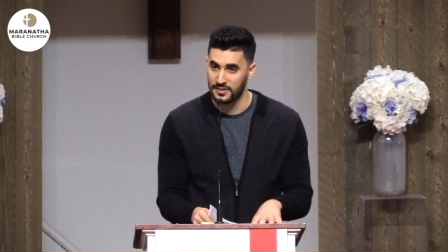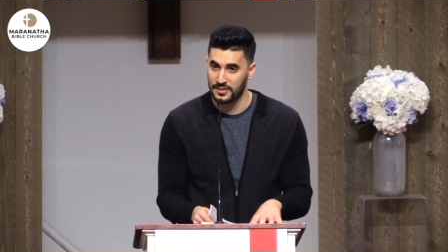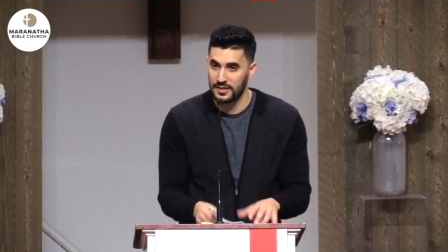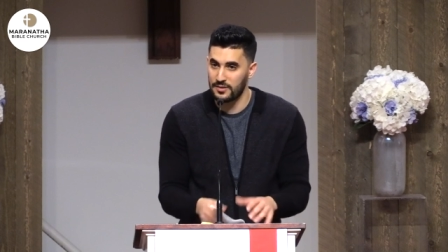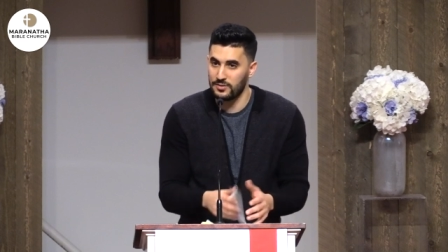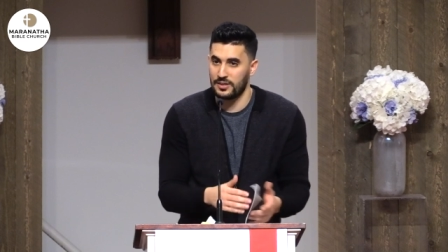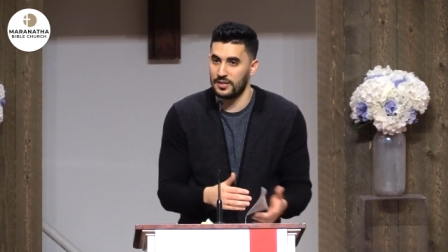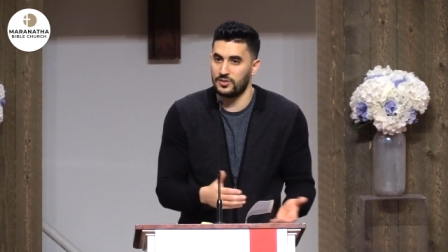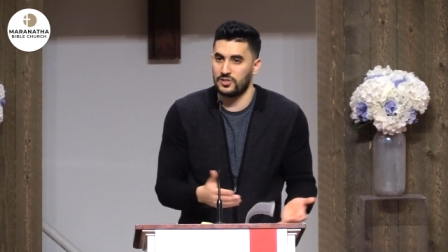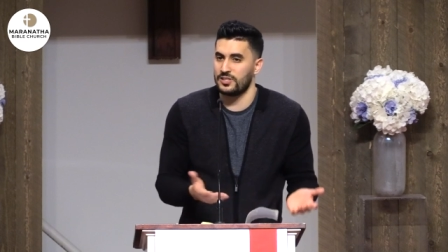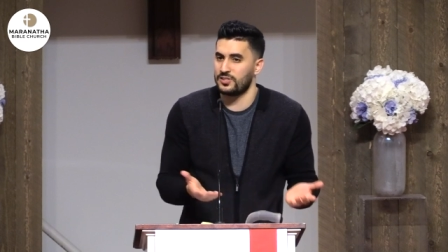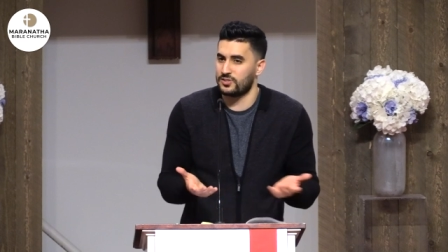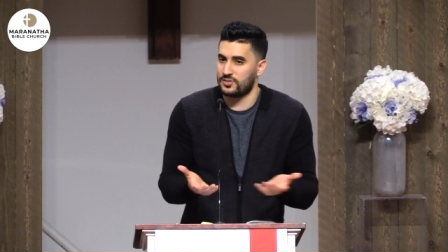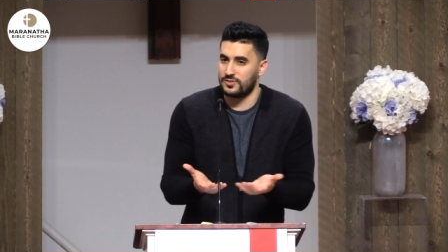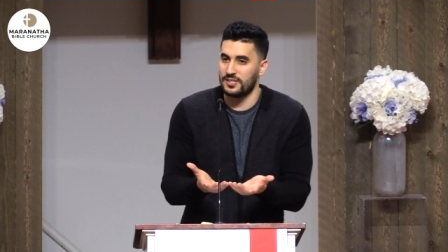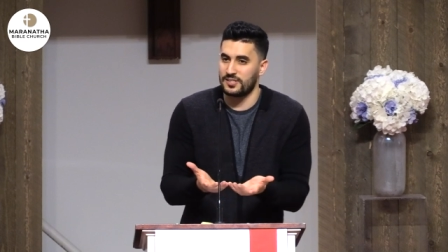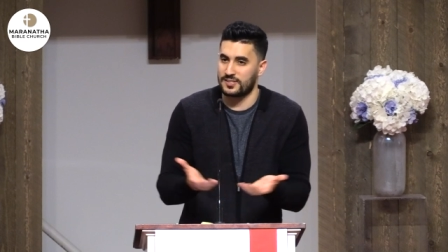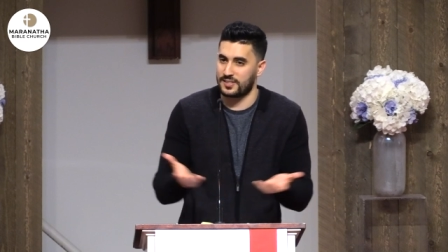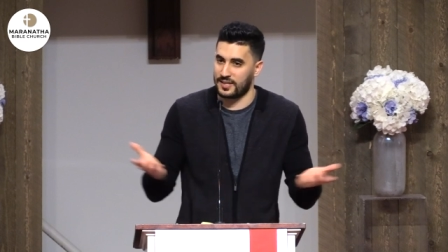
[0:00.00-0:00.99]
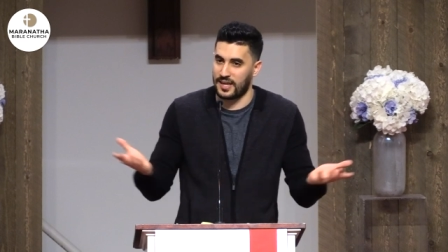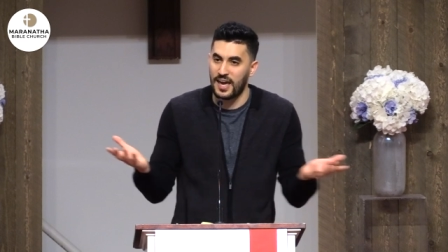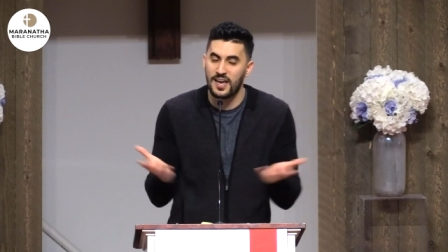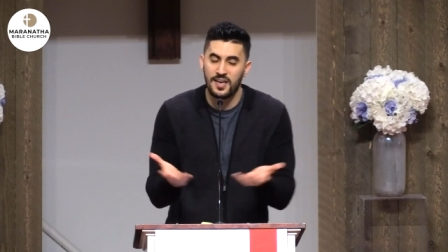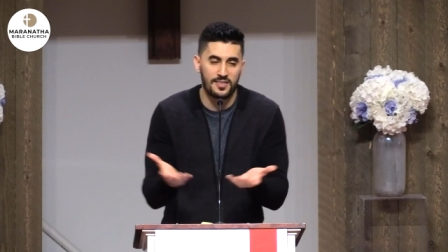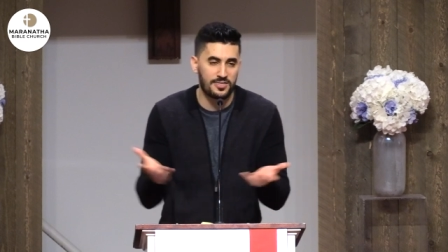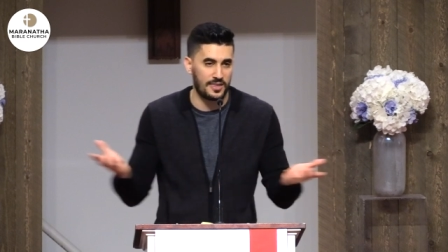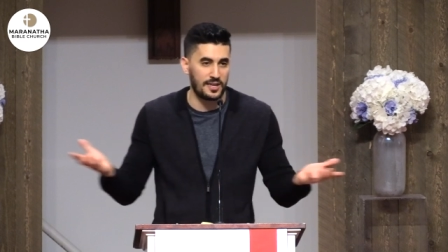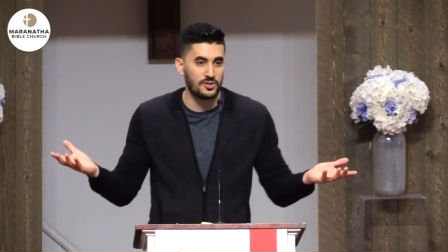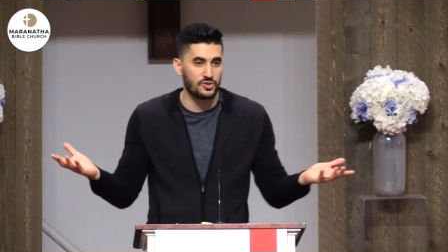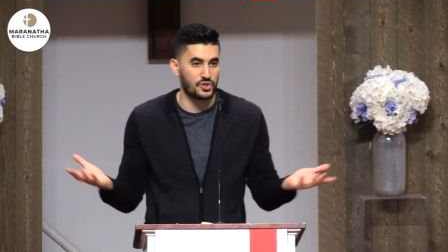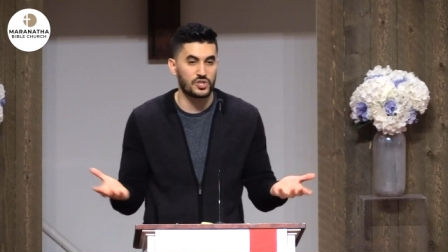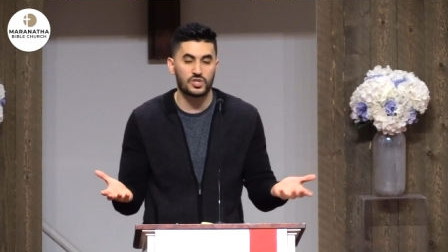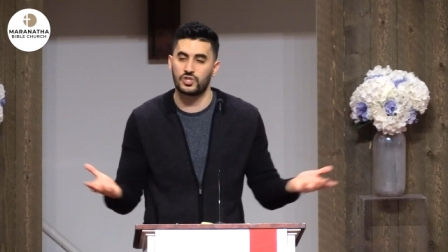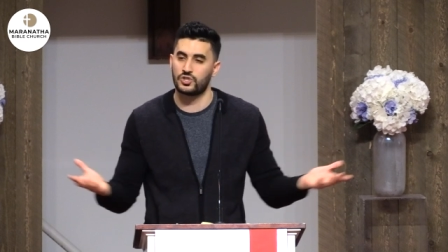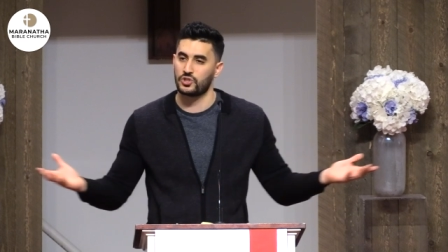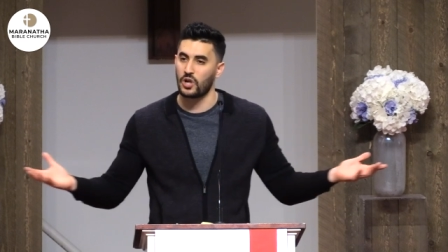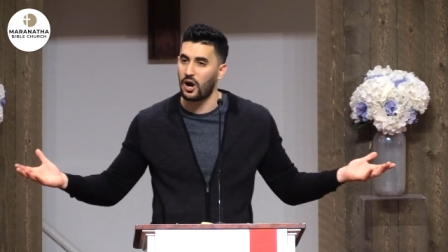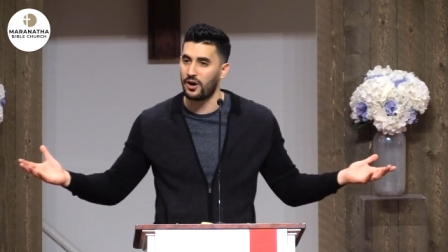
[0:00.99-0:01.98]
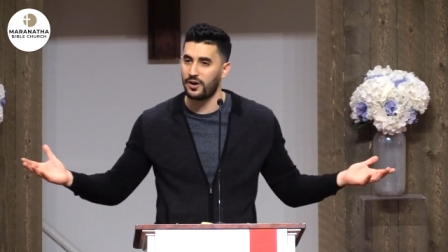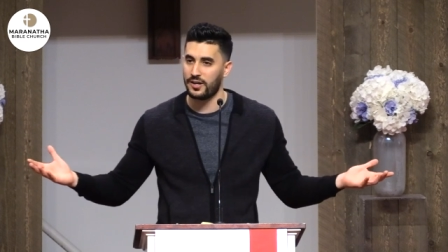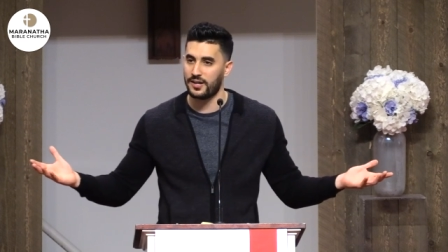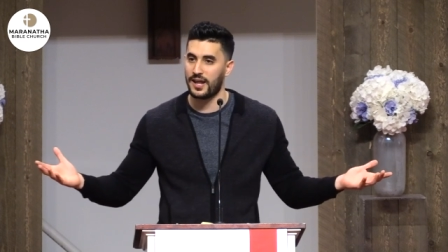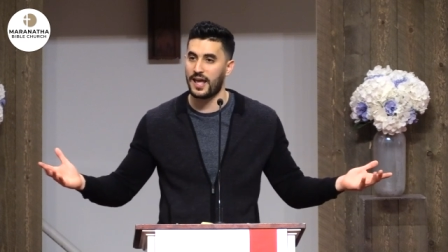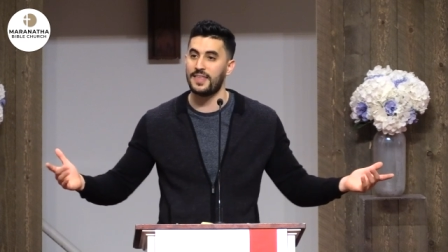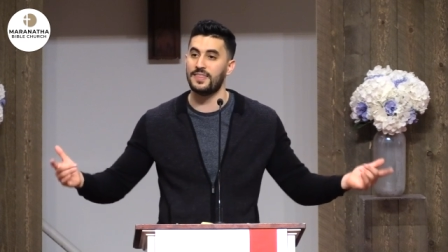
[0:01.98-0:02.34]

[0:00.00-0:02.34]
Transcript: This, this king thing just started,